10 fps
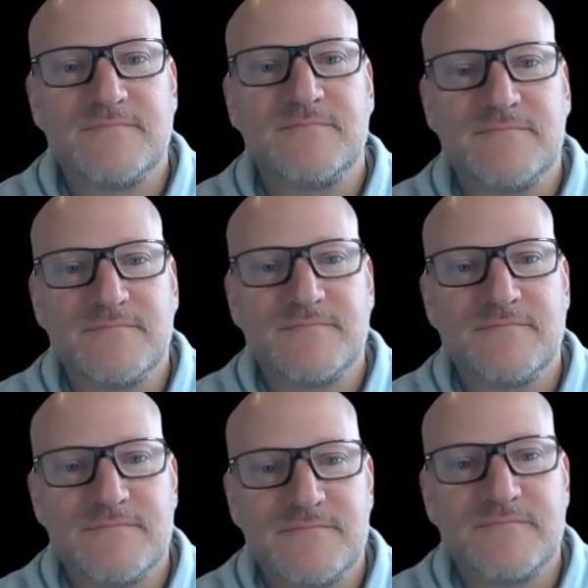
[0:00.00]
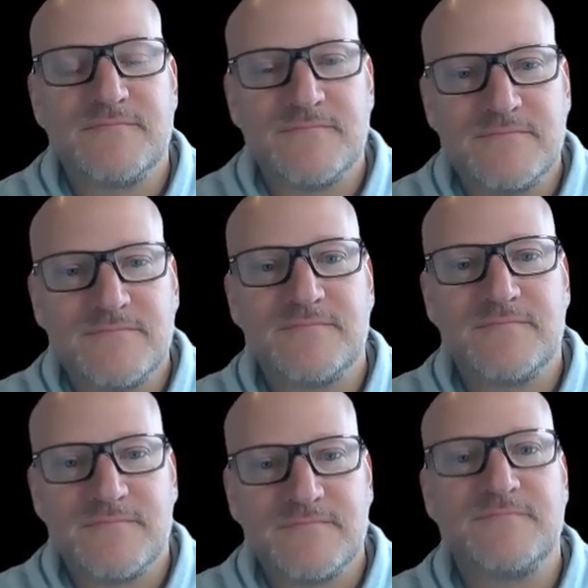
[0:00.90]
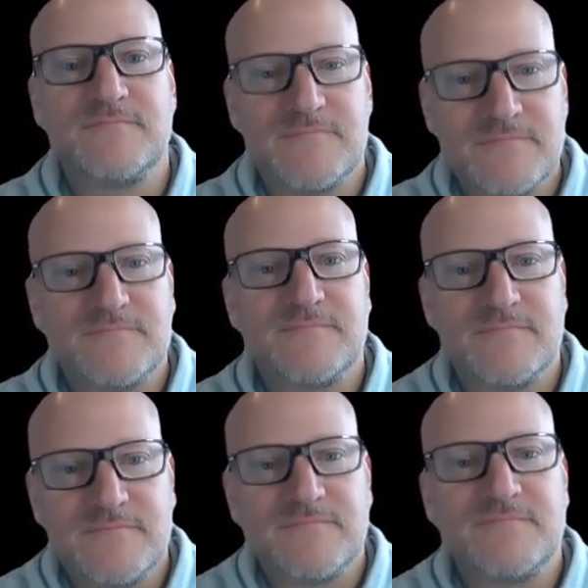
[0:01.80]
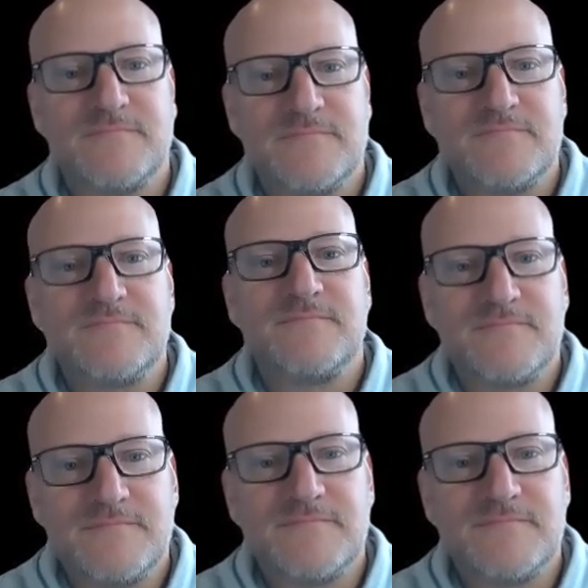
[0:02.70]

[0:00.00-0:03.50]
No words are spoken by the person on screen.